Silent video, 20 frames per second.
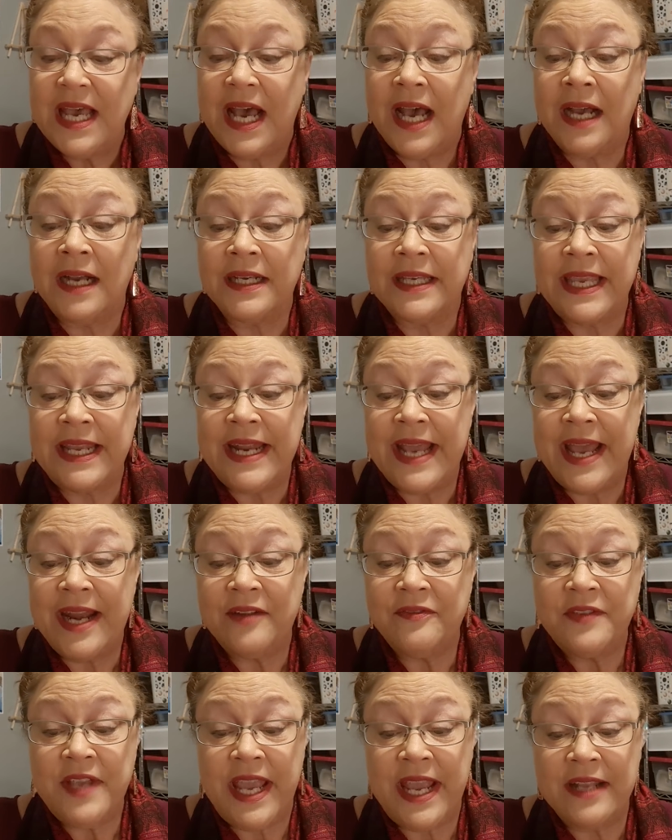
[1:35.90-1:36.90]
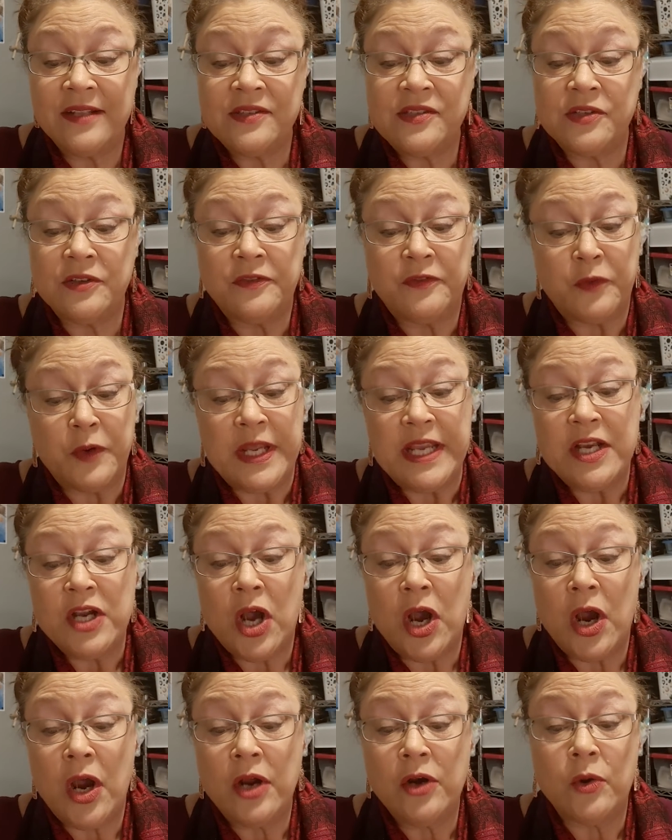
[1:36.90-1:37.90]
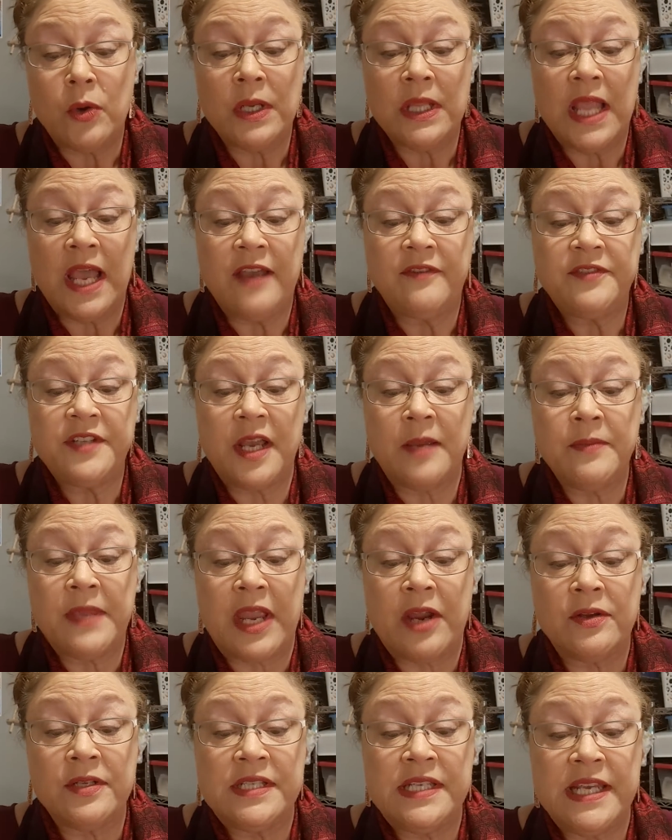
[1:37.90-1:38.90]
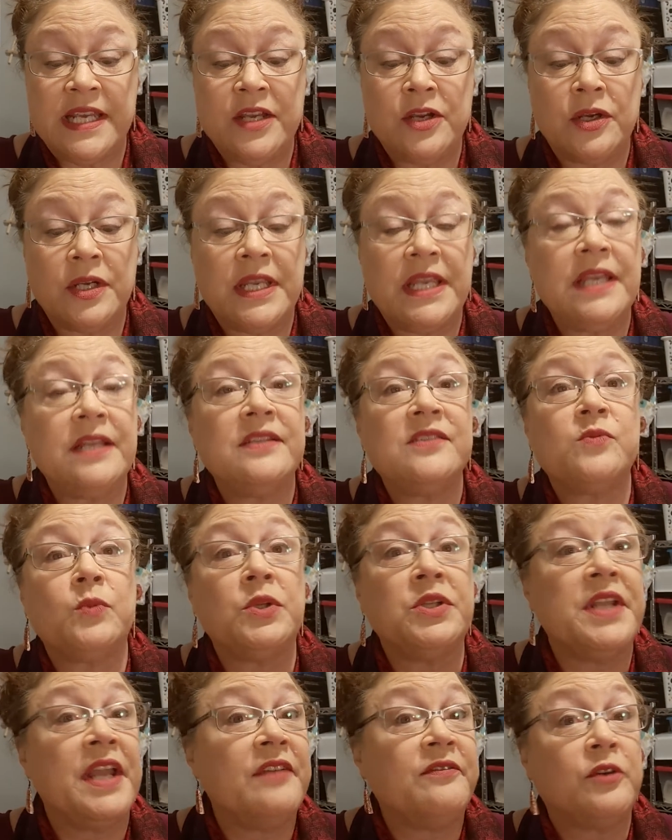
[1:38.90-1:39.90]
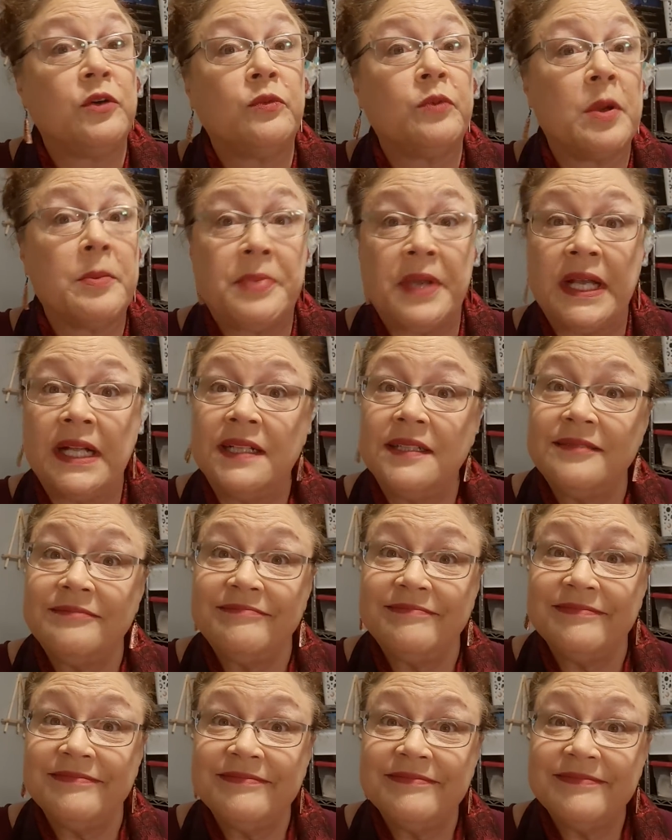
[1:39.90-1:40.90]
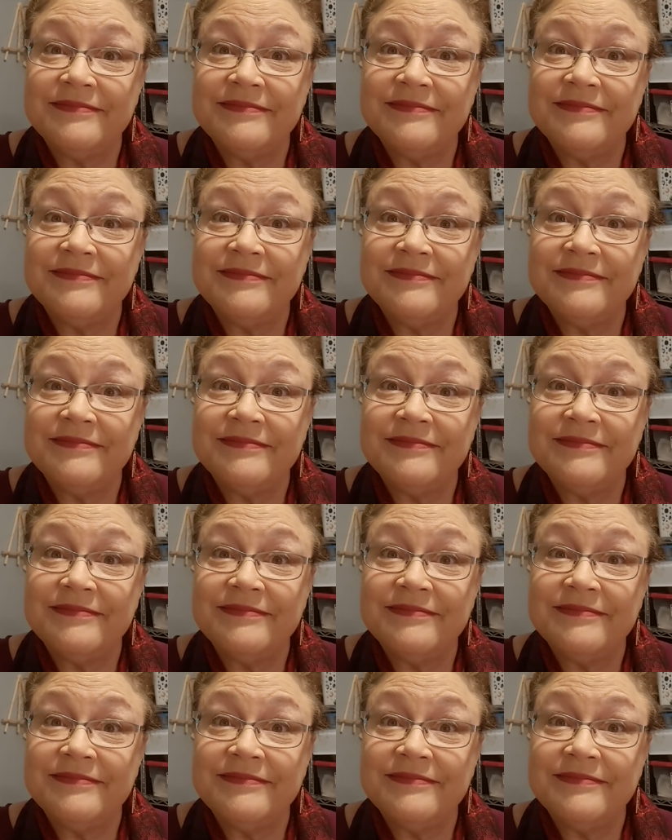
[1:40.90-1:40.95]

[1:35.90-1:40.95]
A get out of cancer free card or a lifetime guarantee your kids will never rebel?